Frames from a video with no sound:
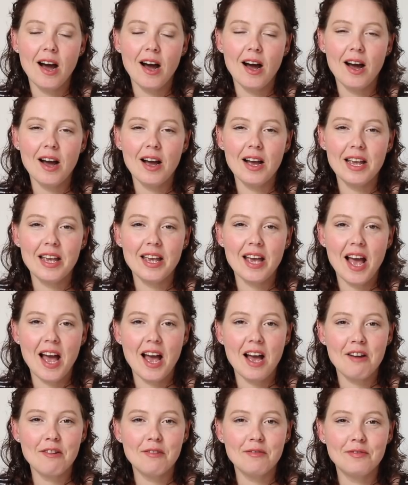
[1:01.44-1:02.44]
I
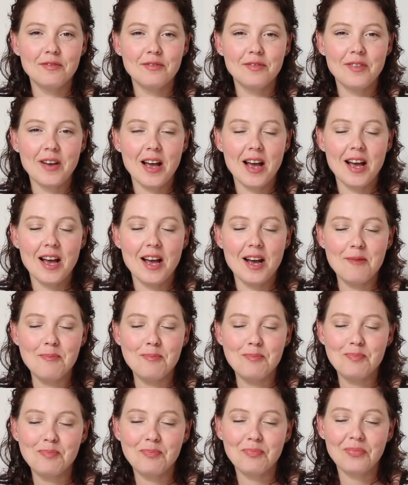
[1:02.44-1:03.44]
have,
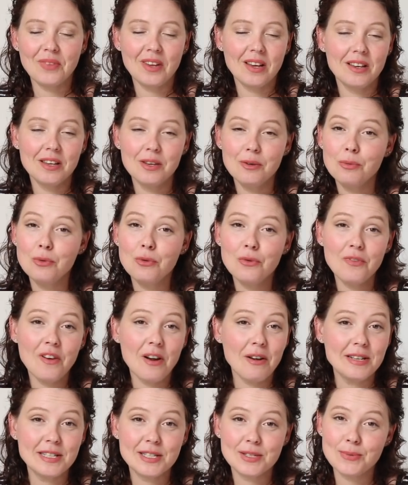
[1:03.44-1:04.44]
you were all
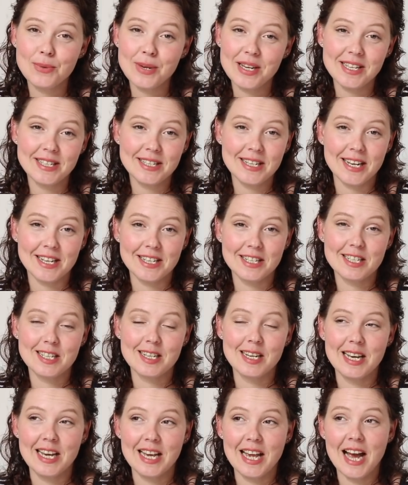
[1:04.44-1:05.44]
very sweet
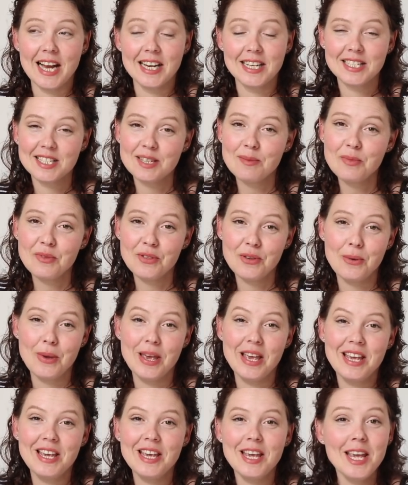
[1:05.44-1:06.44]
actually, and some of
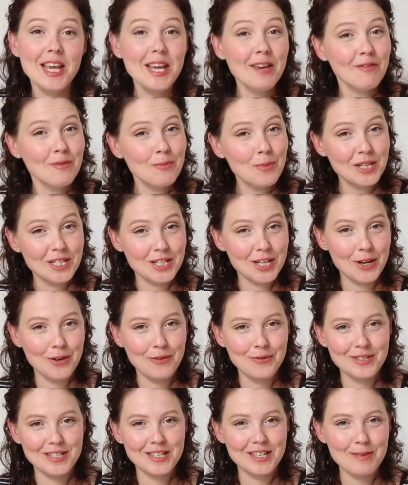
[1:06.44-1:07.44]
you even went
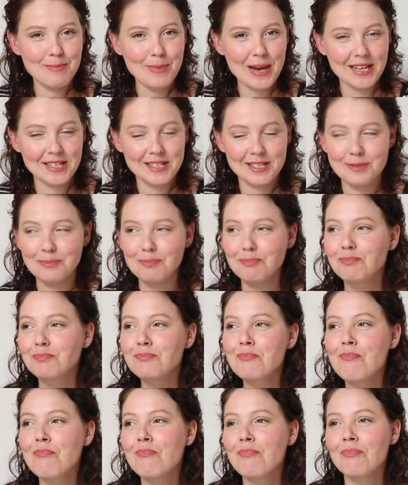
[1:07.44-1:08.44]
over to the pattern
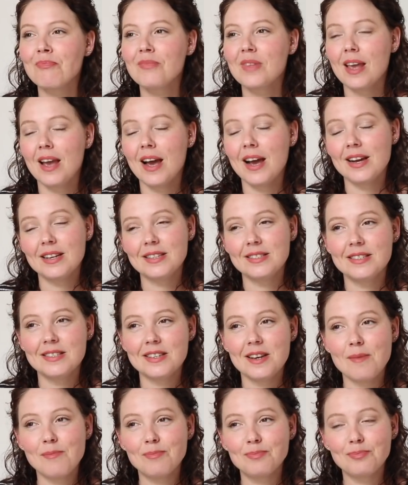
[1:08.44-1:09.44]

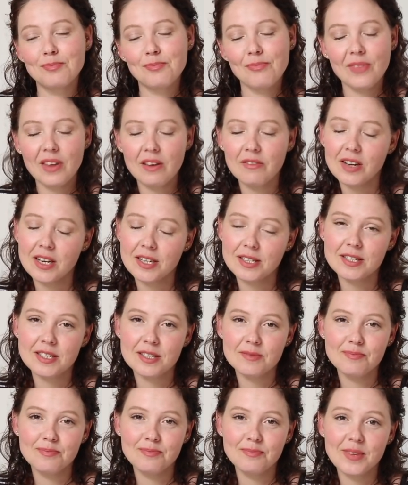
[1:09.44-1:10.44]
and
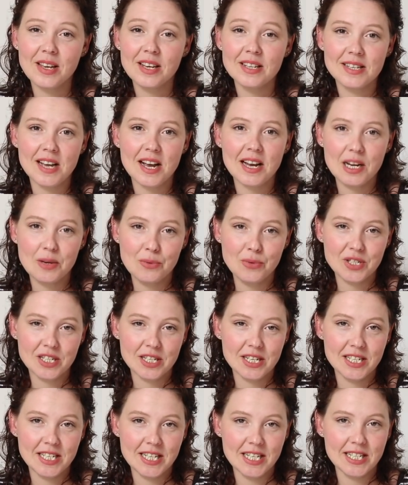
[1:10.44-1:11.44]
found exactly
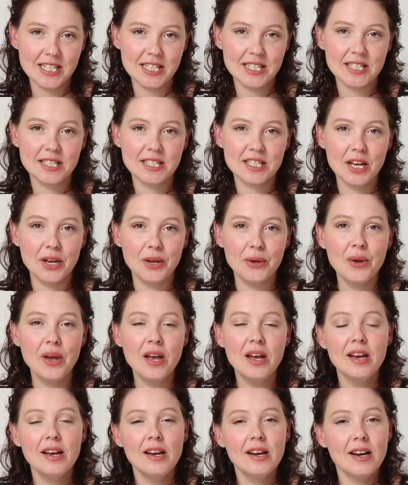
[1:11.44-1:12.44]
what I needed. So
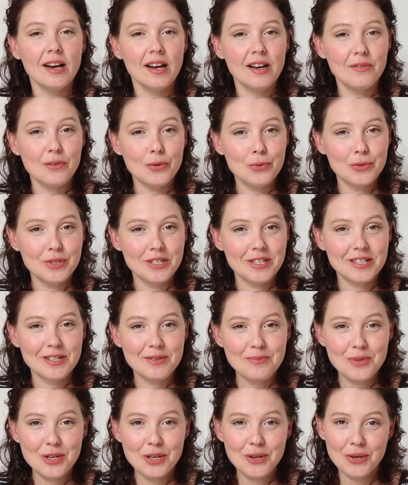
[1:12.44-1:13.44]
I have ordered
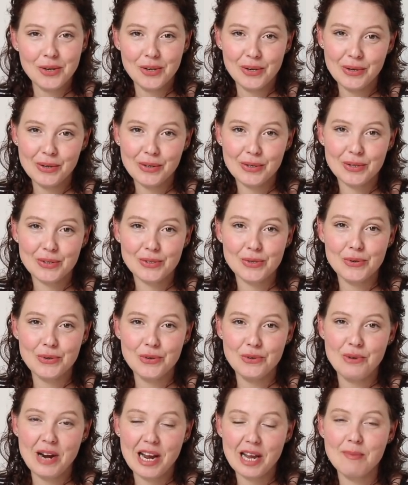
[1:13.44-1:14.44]
some new hooks on
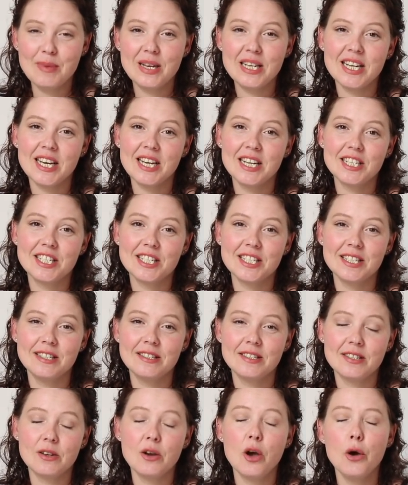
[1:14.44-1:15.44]
your
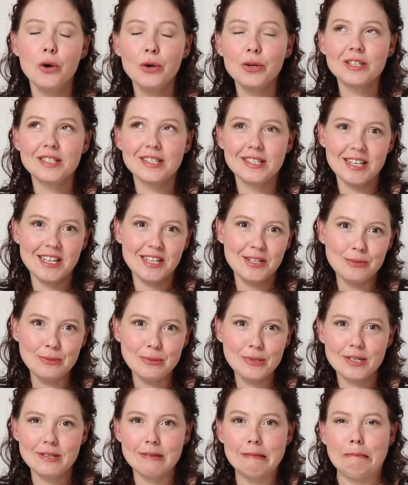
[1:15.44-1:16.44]
recommendations,
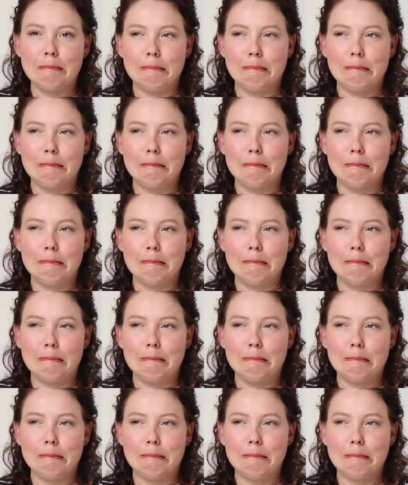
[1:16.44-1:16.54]
needles